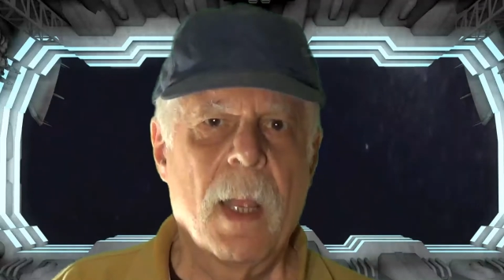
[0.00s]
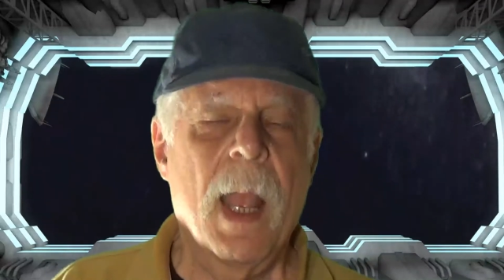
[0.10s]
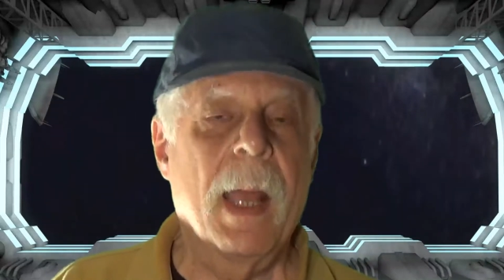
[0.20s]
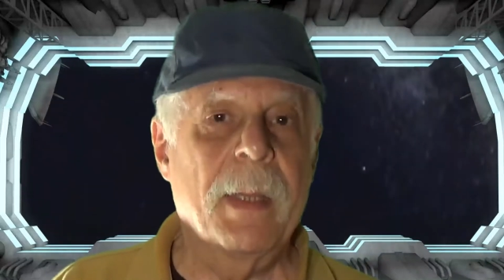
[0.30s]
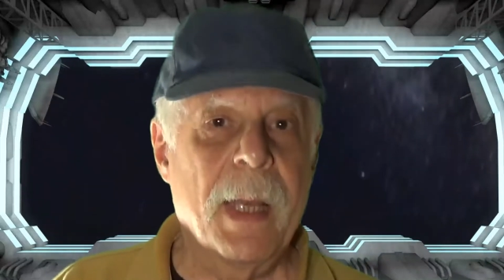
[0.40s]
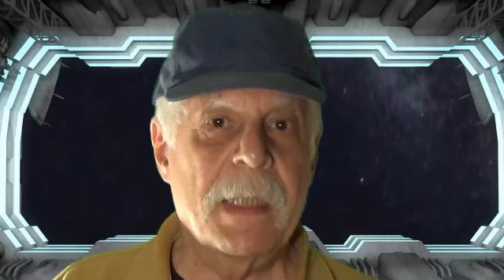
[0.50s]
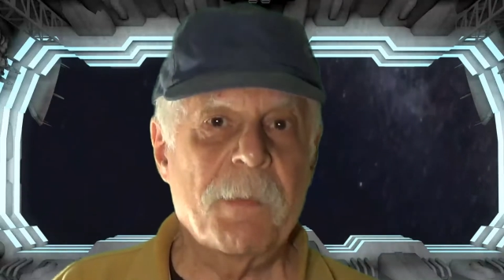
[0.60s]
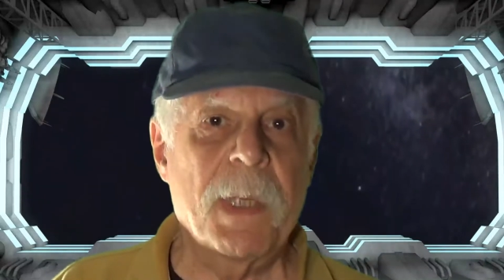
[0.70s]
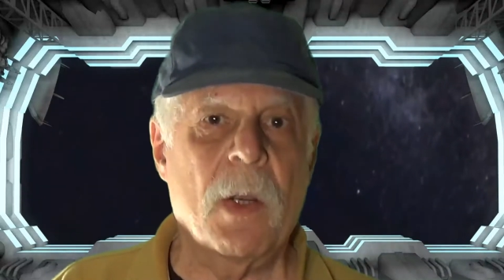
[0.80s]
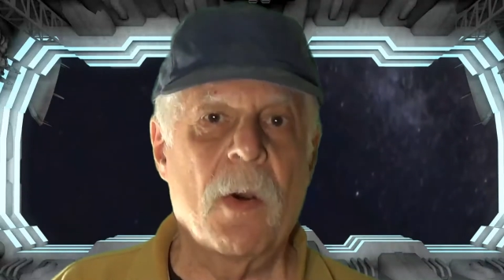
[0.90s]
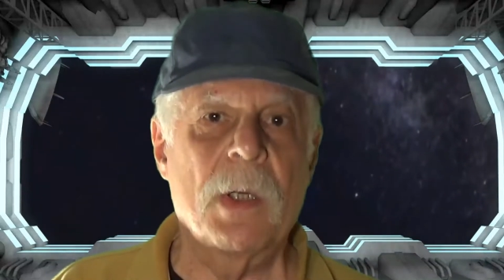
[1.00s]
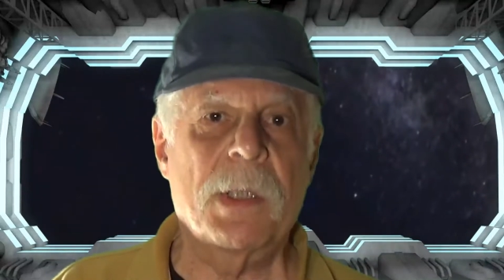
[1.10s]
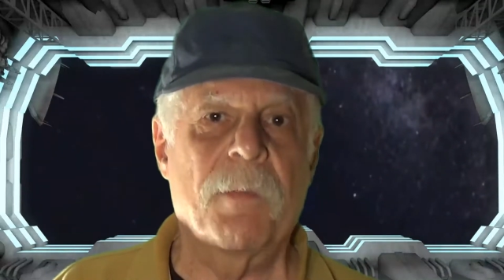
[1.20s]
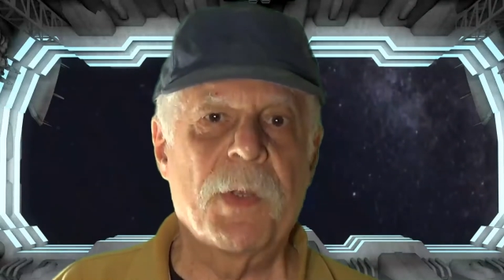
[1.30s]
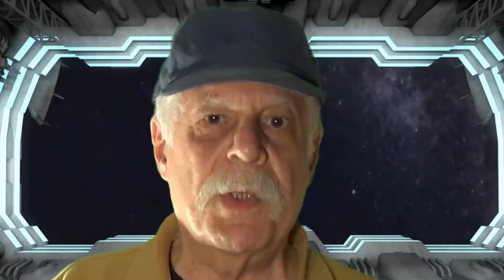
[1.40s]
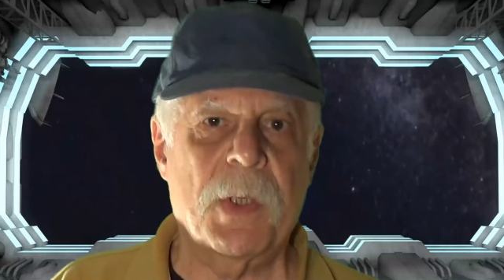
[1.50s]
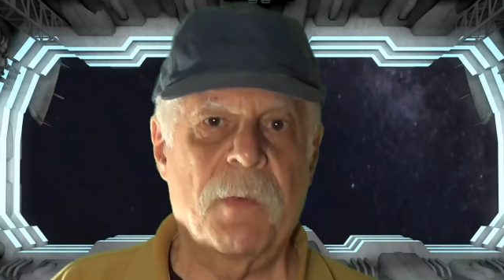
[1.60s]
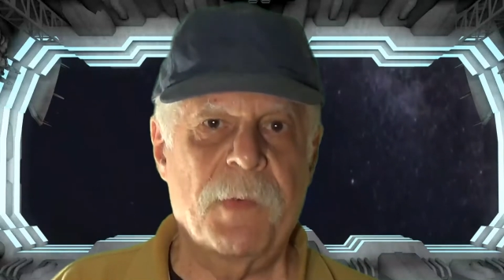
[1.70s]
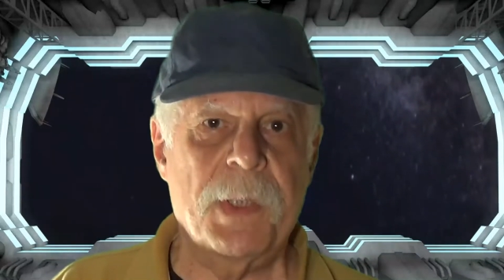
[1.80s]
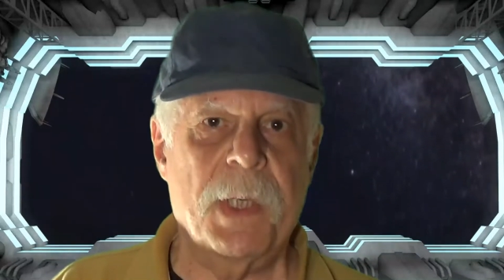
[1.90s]
And that's because of the
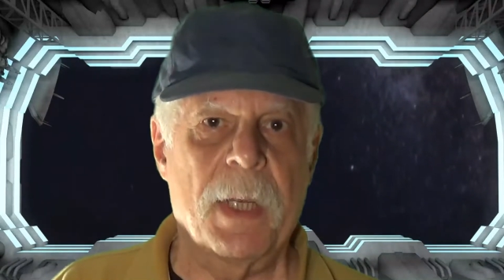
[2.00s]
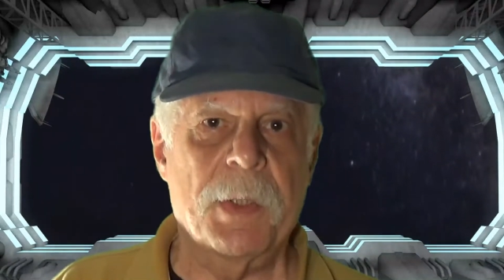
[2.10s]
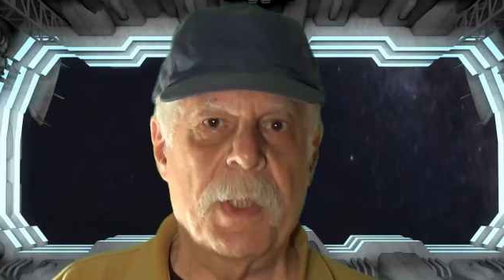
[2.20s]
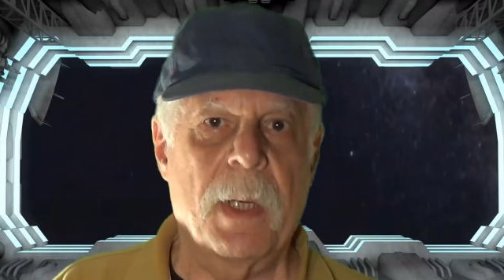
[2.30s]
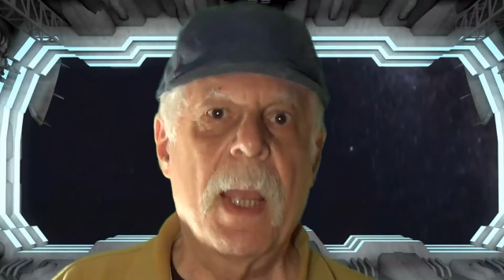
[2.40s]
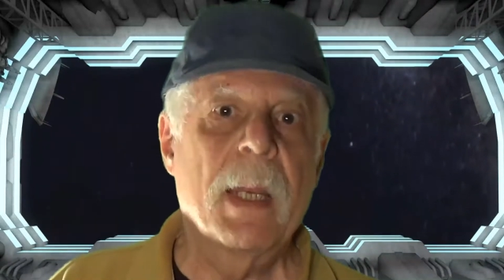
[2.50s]
surface tension.